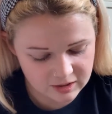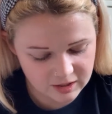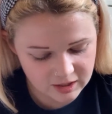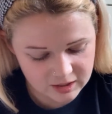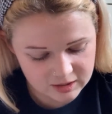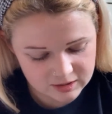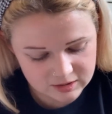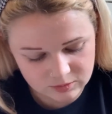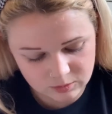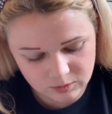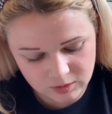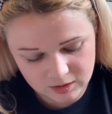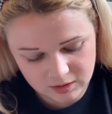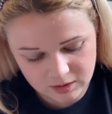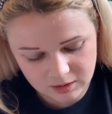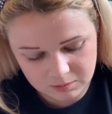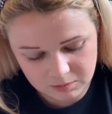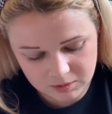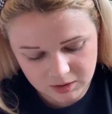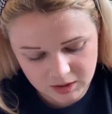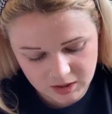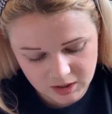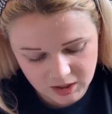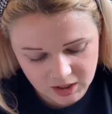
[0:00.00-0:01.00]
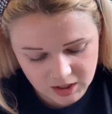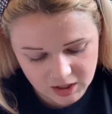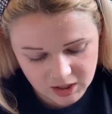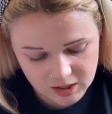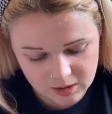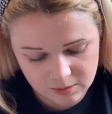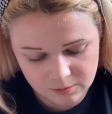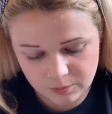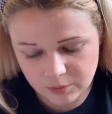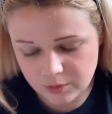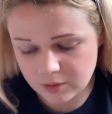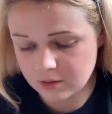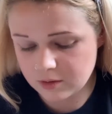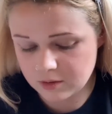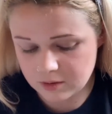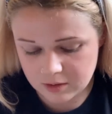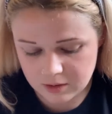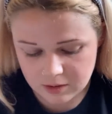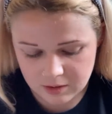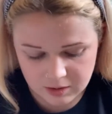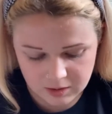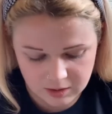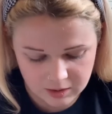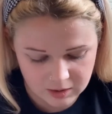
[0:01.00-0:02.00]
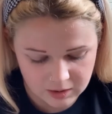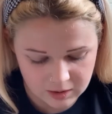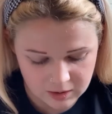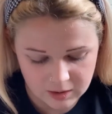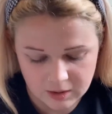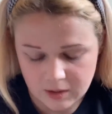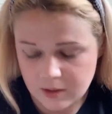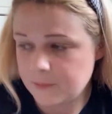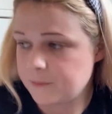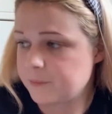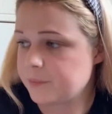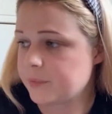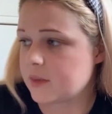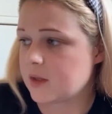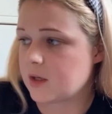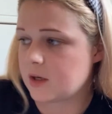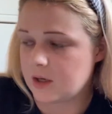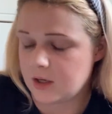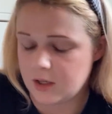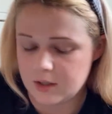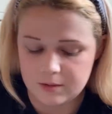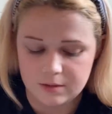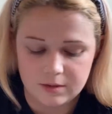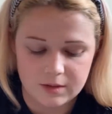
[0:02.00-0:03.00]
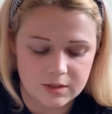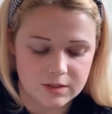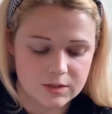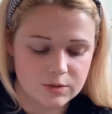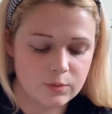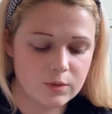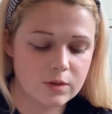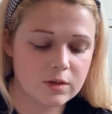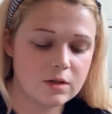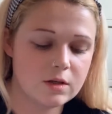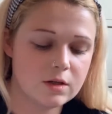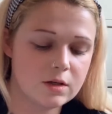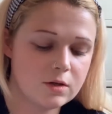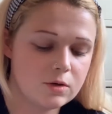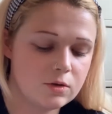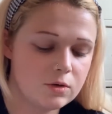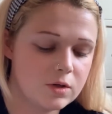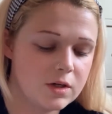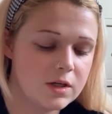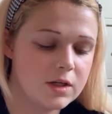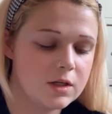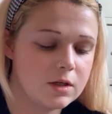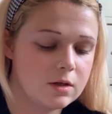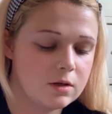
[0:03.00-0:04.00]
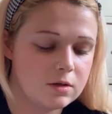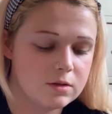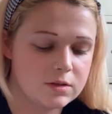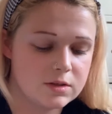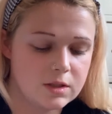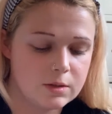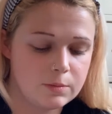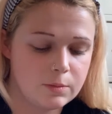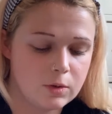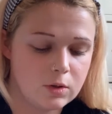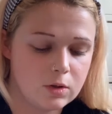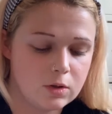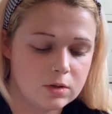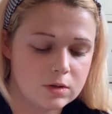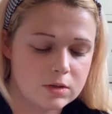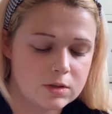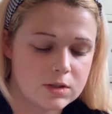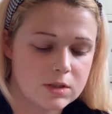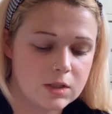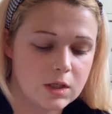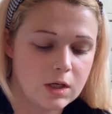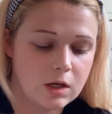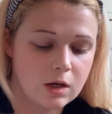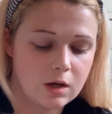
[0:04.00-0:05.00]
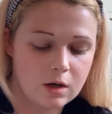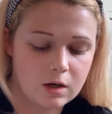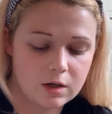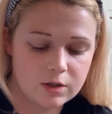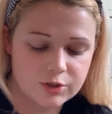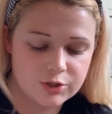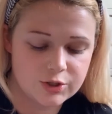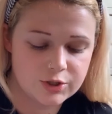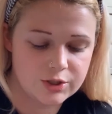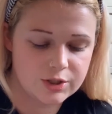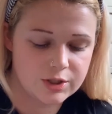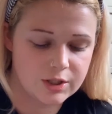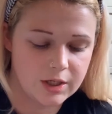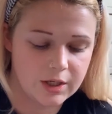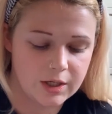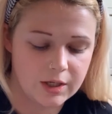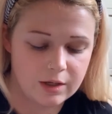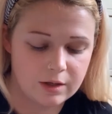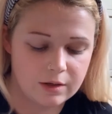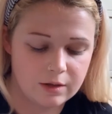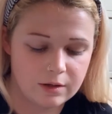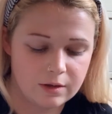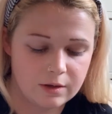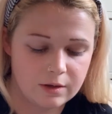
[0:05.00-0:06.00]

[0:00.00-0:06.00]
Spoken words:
that's one that I'm gonna keep. Okay, this one I got in a glossy box last year.